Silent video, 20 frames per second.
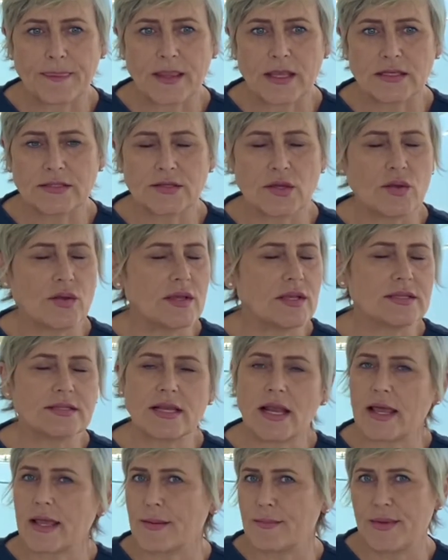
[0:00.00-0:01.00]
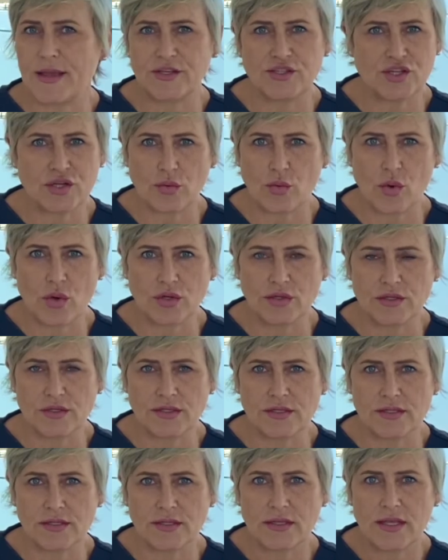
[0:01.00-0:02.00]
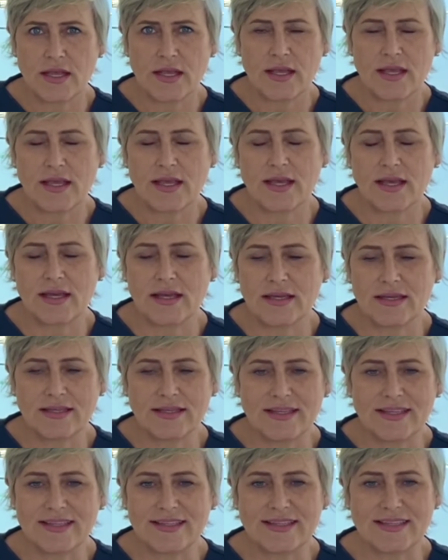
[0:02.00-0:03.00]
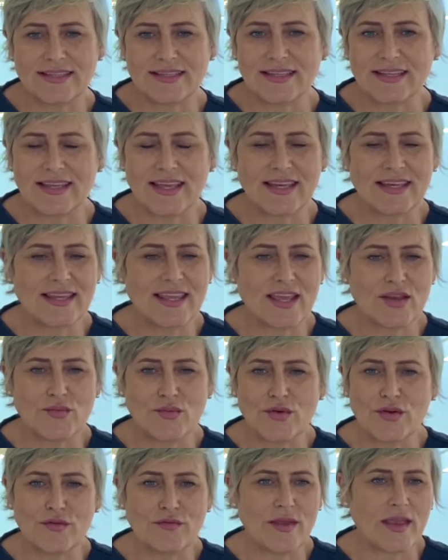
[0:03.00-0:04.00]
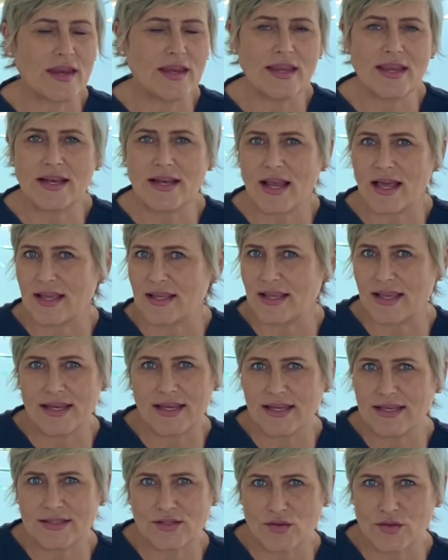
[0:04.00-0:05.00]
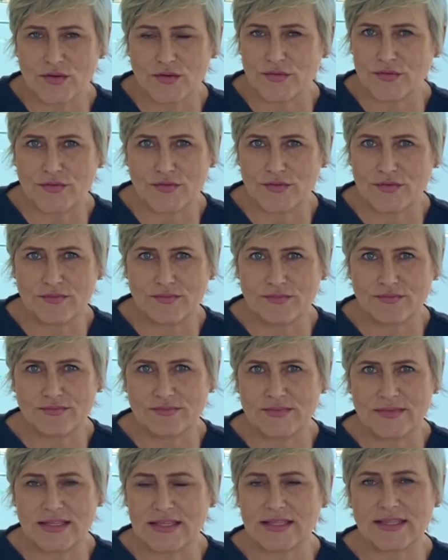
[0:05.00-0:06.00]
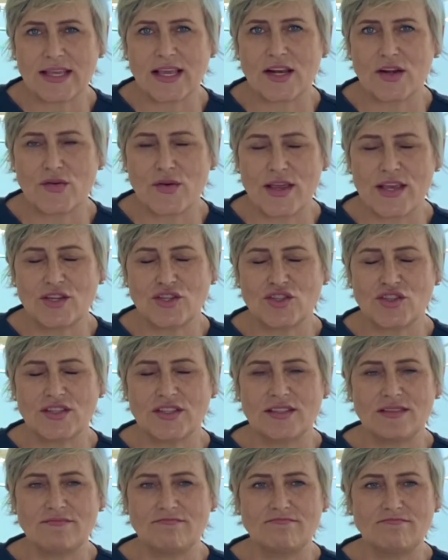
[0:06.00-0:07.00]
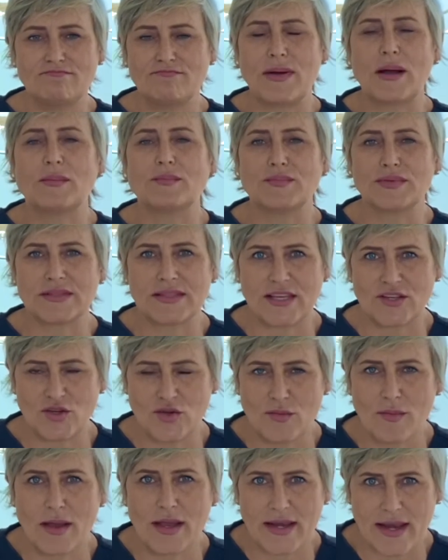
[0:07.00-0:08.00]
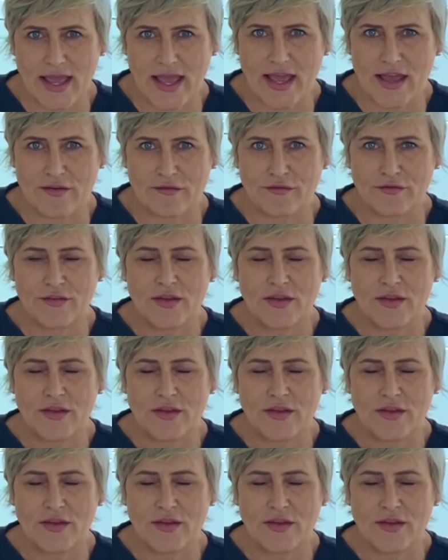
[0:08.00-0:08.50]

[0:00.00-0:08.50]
So it's like a magic wand. It can get rid of any sort of discoloration bumps that you might have.